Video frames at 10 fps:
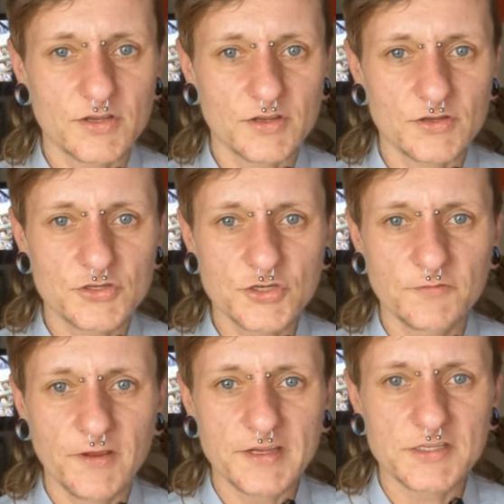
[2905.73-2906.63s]
should
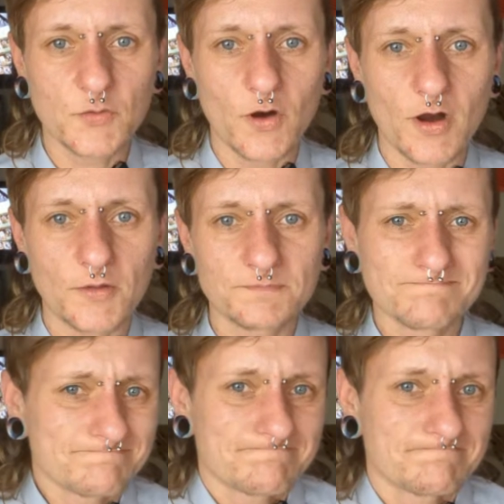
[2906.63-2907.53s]
face the wall.
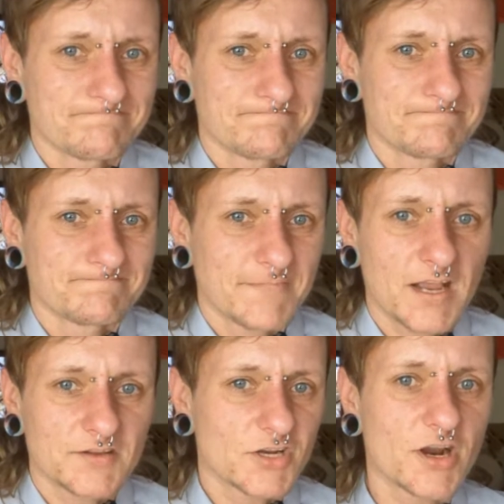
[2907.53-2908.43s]

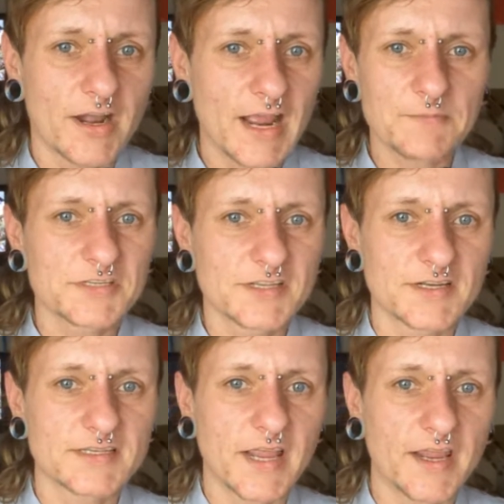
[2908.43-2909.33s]
Sorry, I'm just going to
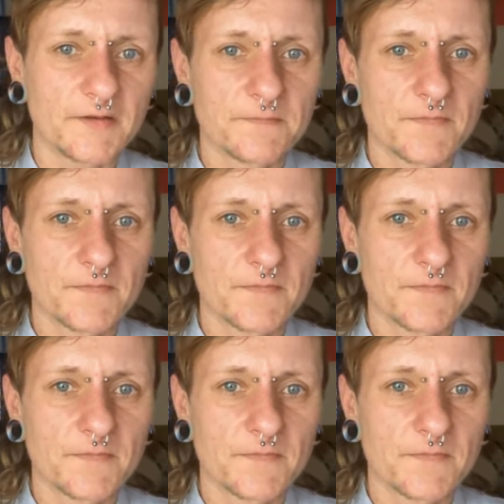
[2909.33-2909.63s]
say it.